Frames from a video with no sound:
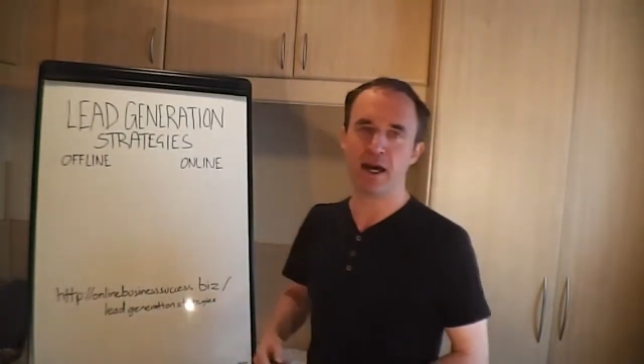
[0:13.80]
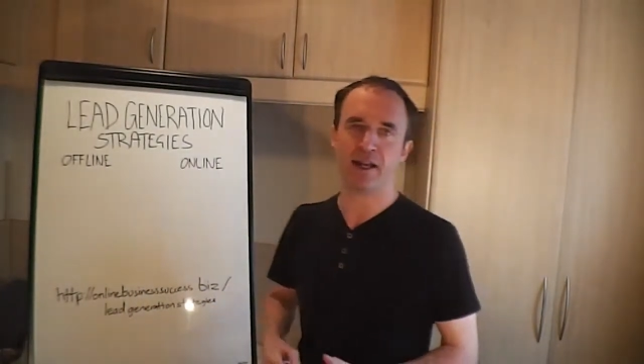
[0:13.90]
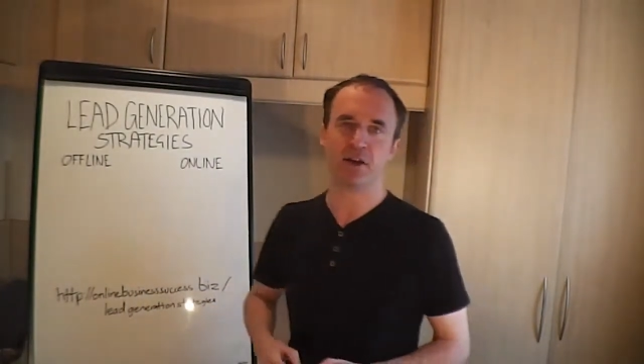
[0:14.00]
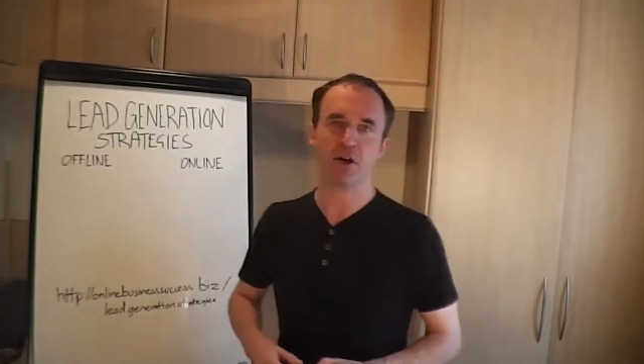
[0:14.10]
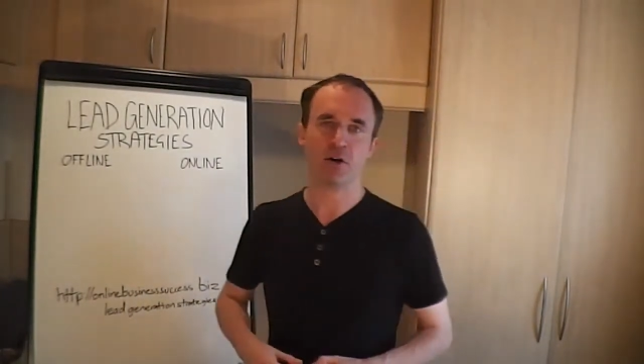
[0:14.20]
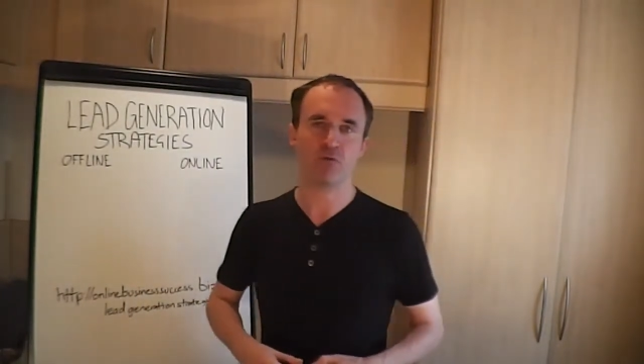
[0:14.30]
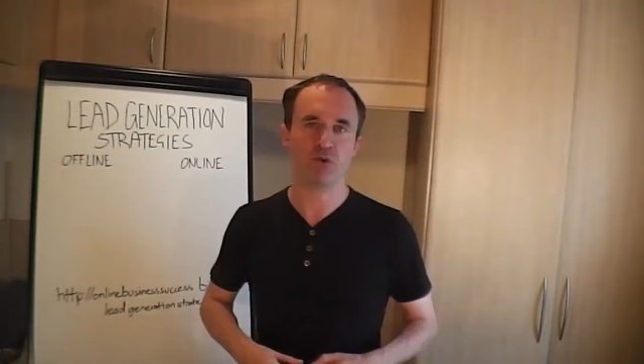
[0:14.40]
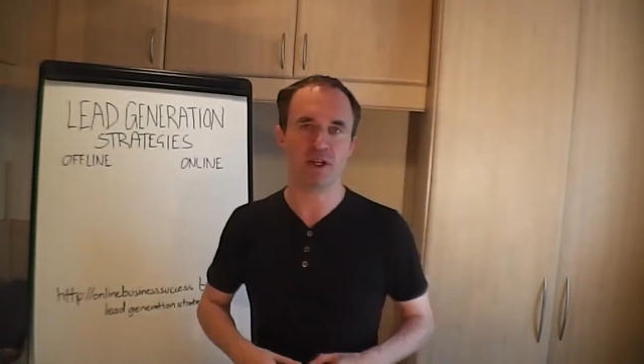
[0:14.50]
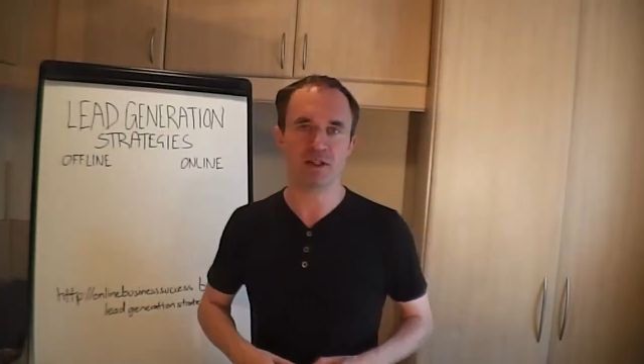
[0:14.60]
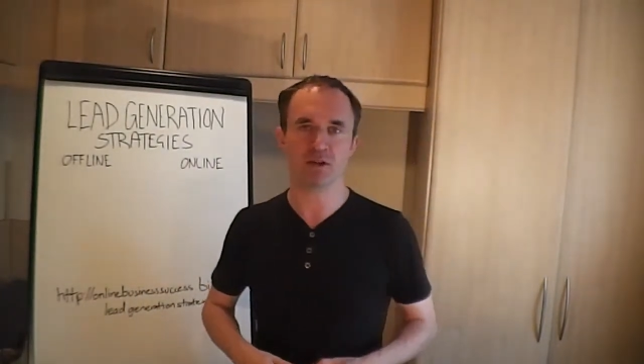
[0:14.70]
And now there are
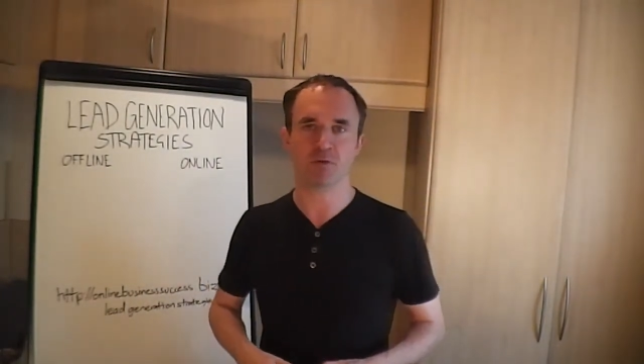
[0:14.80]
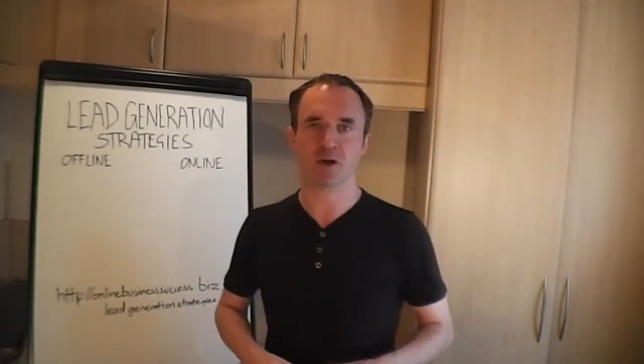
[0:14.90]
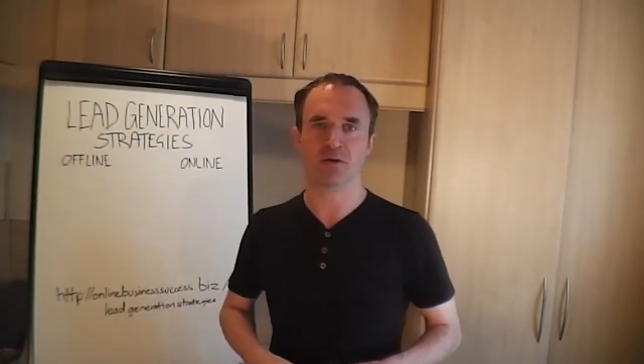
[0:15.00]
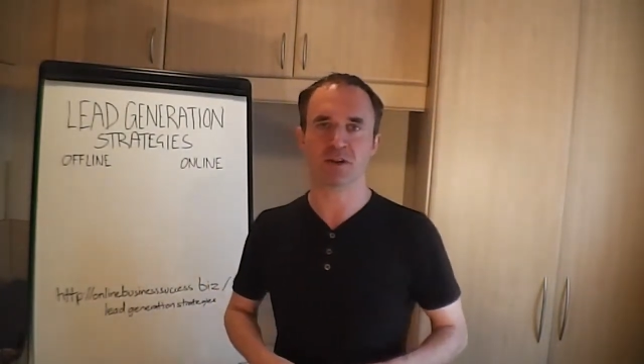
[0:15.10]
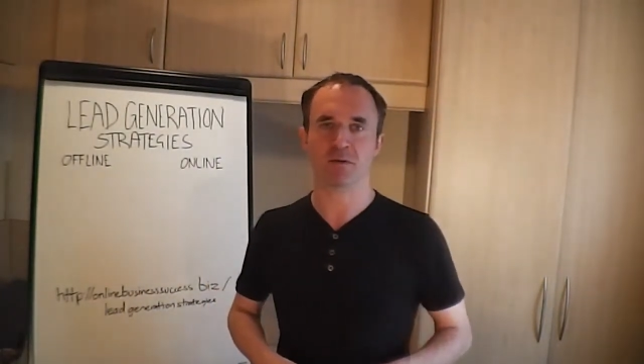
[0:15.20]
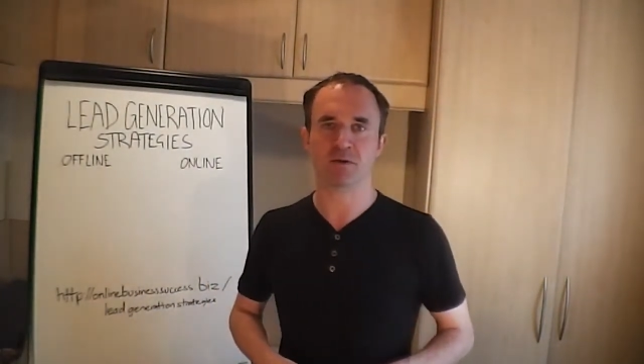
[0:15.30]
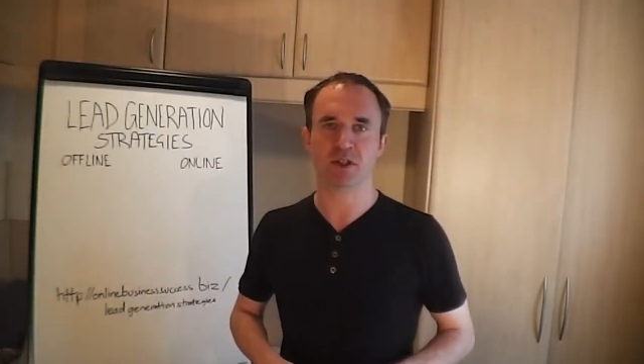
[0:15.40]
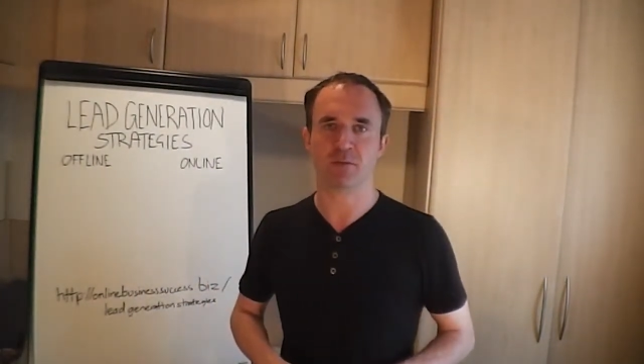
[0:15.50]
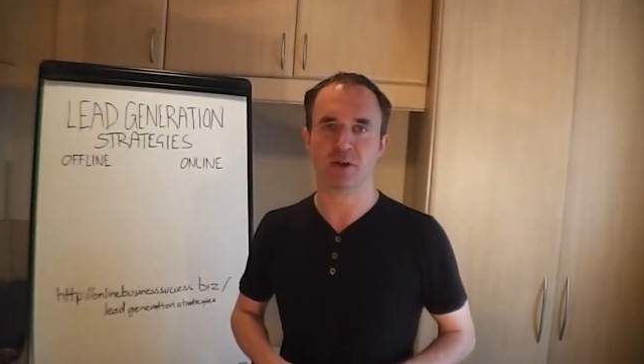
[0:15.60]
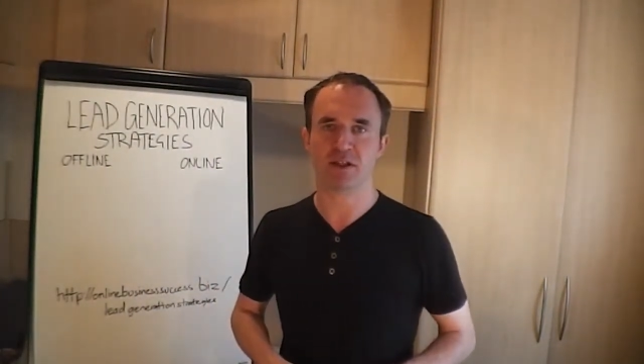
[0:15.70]
reasons why obviously we've
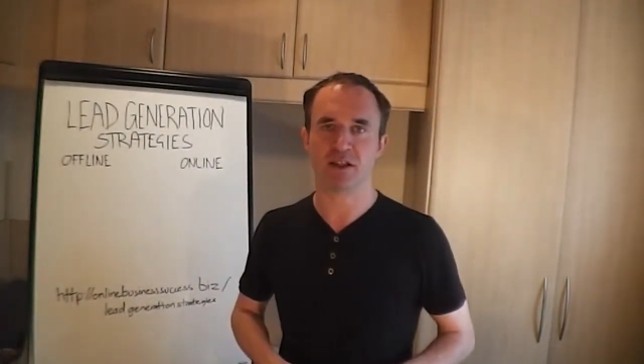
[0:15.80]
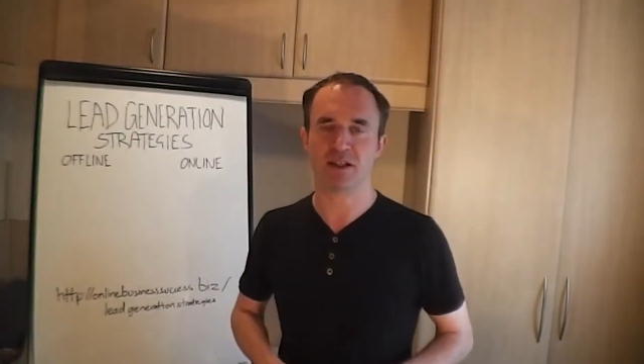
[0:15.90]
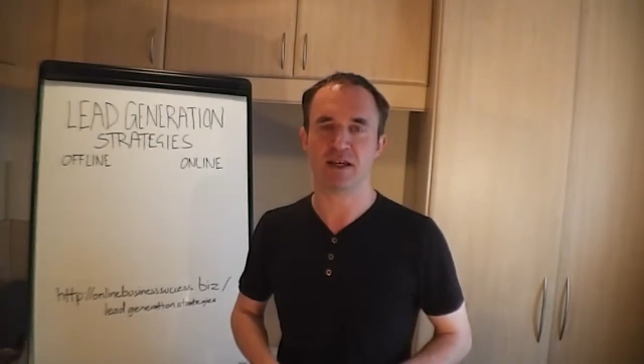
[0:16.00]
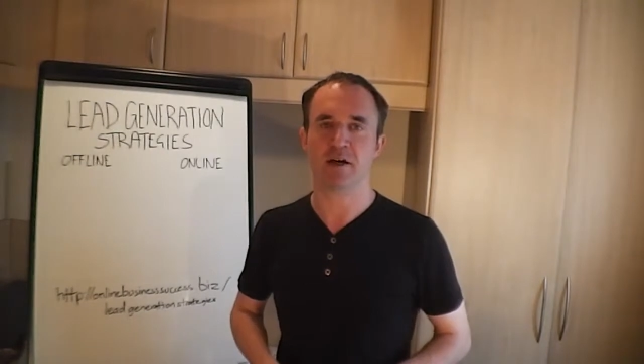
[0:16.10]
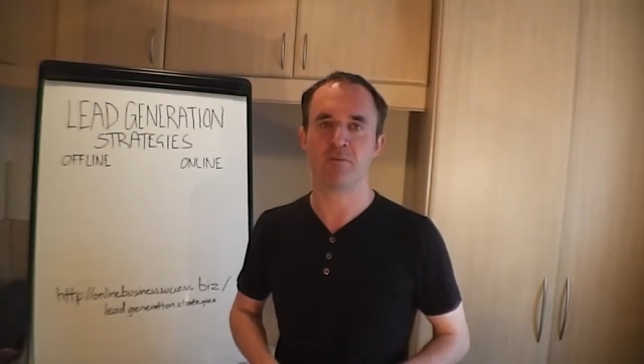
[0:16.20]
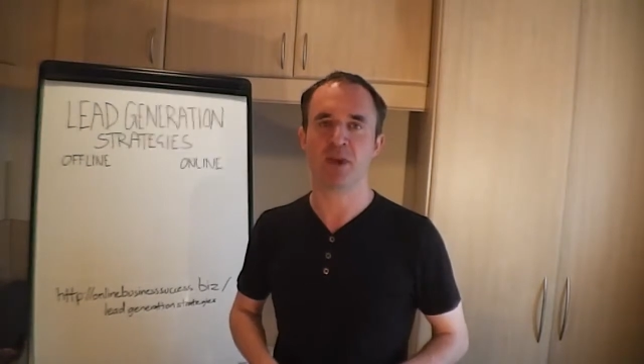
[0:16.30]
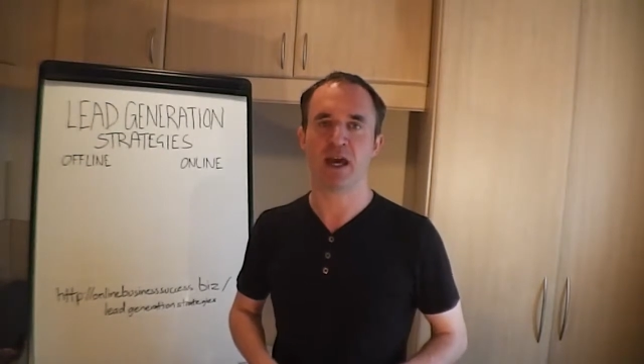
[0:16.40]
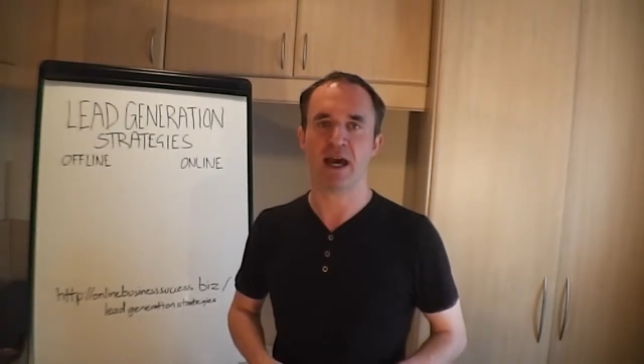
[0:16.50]
separated this out,